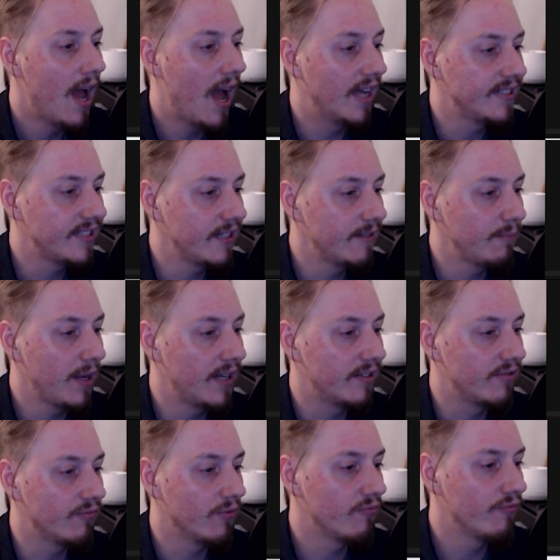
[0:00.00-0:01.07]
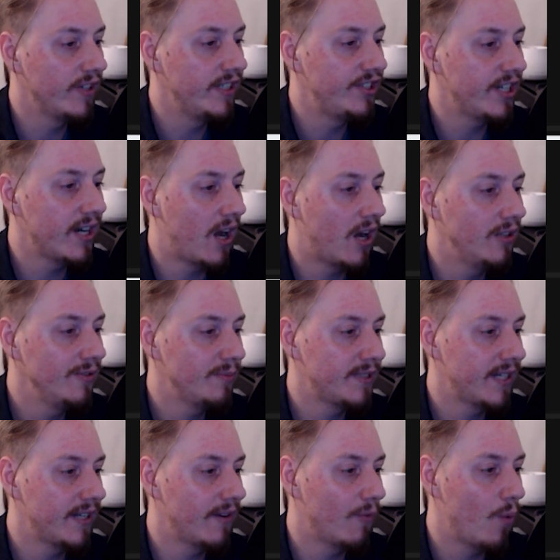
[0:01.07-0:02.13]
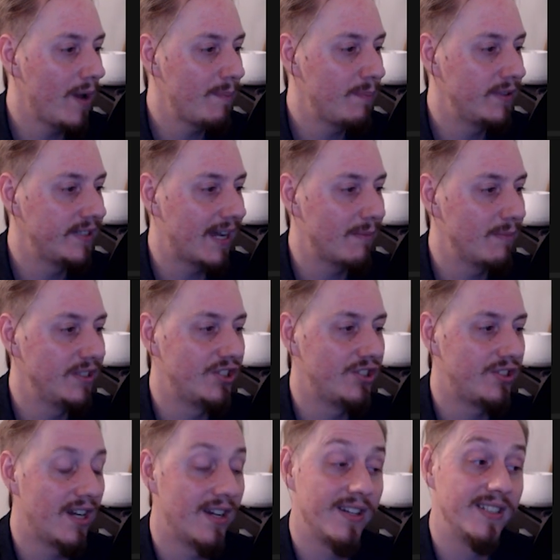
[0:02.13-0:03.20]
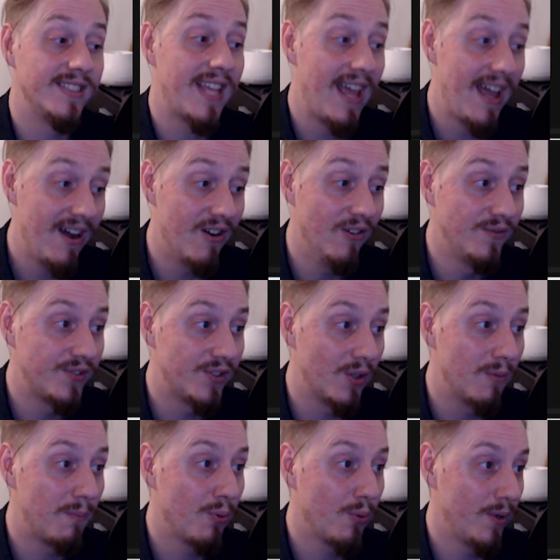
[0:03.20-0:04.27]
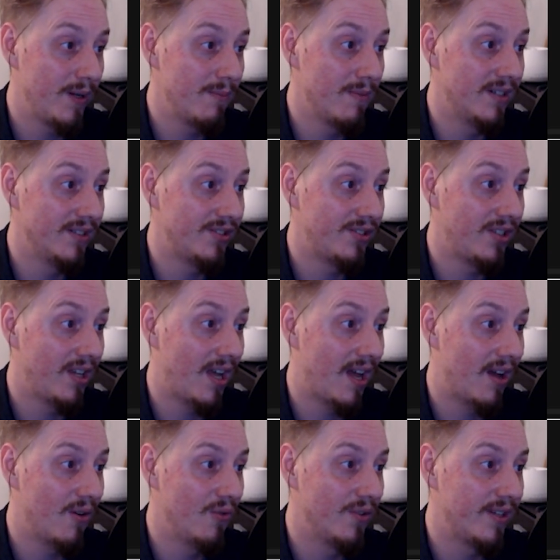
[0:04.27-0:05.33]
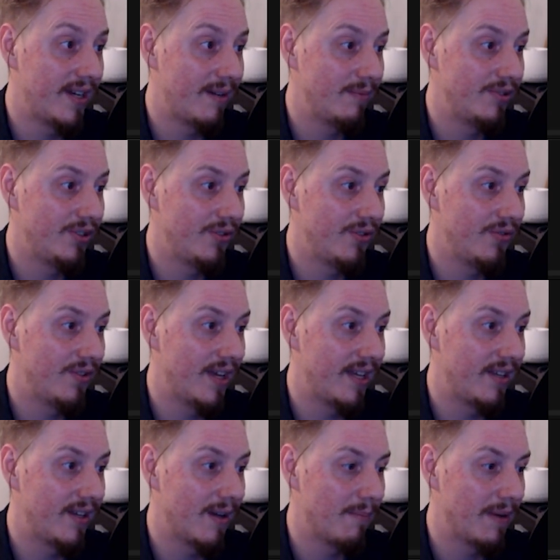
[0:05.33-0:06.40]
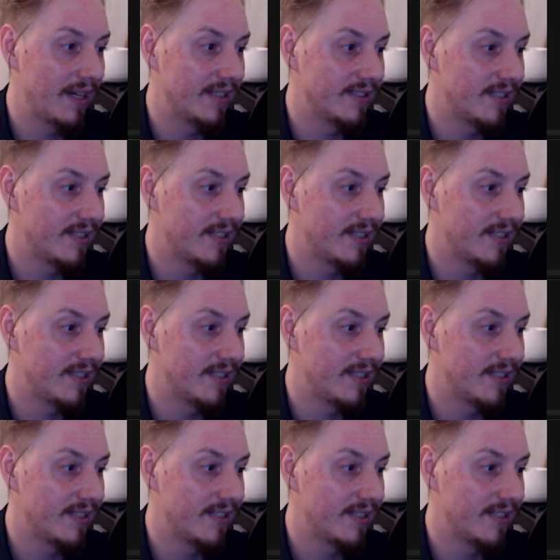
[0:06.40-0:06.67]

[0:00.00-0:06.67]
Scent Blood, regen 100% of weapon damage done as health. So pretty much all the damage you do there you get back as